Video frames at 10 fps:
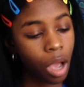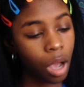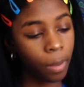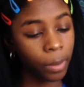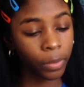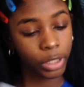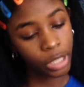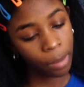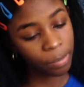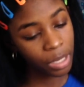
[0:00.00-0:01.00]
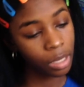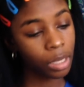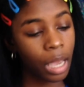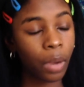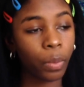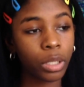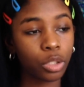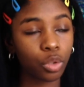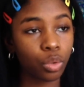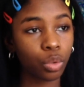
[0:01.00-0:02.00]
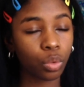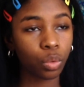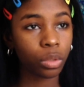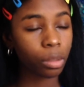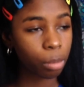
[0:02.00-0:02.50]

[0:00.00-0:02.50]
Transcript: I went shopping, I went to the